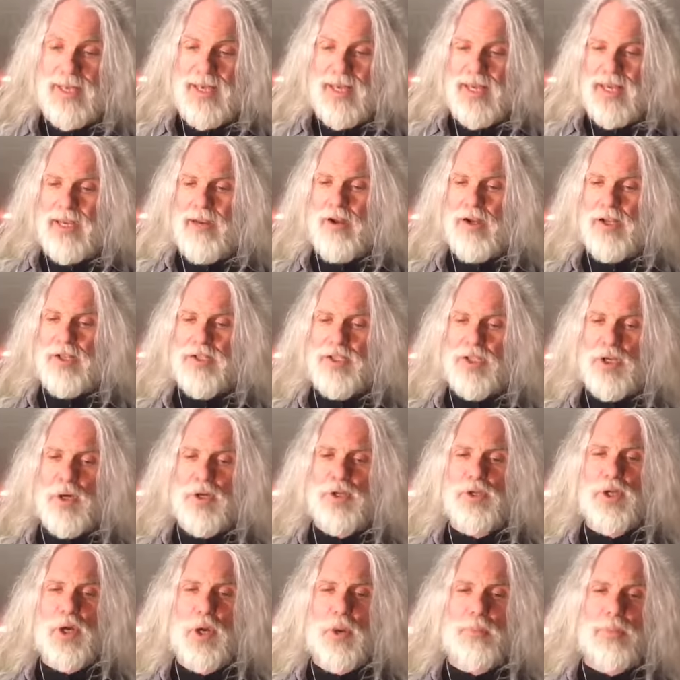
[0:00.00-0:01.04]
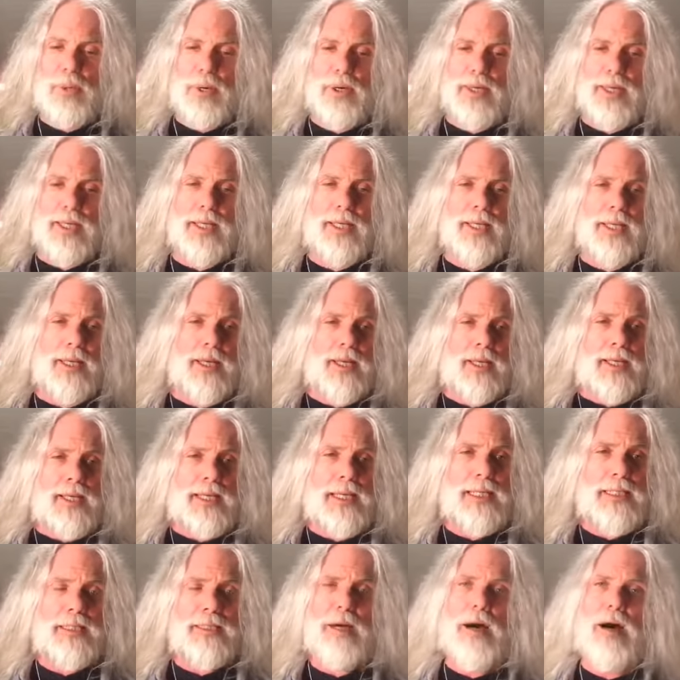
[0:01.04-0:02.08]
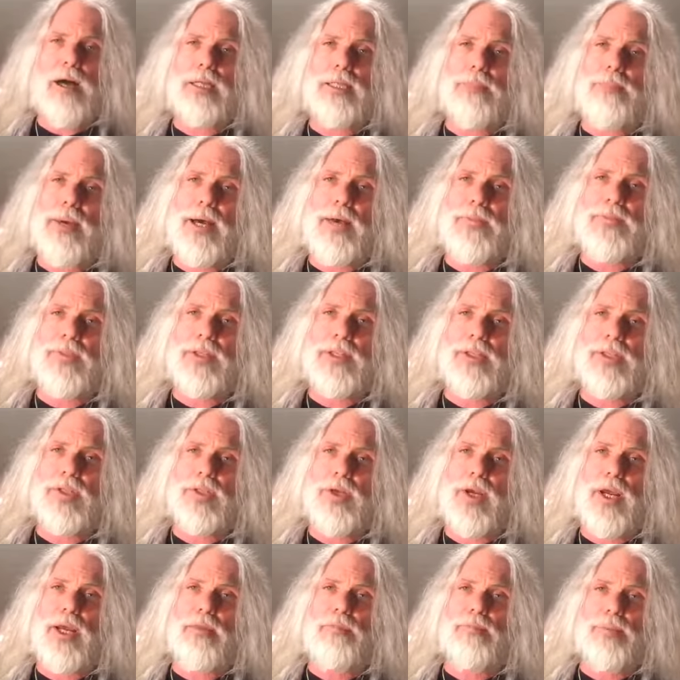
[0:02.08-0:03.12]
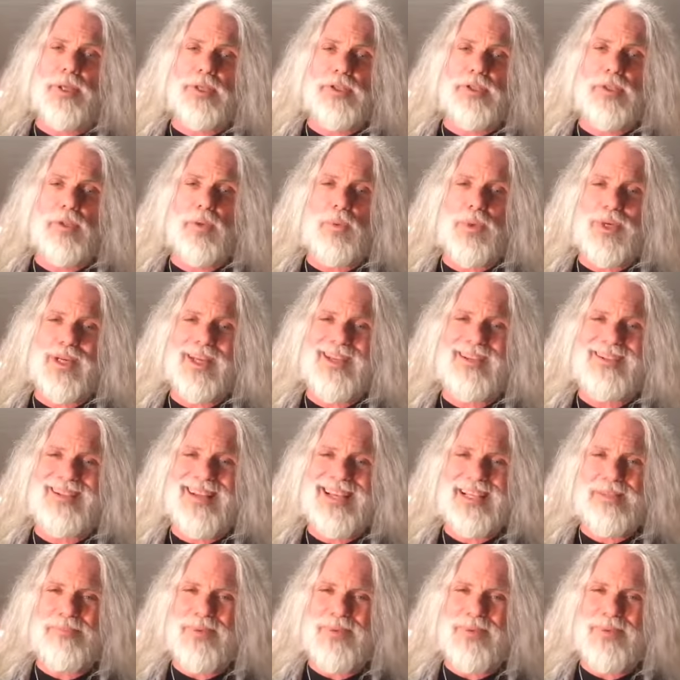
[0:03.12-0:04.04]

And also, Bernie, he talked about these trade bills in the working class,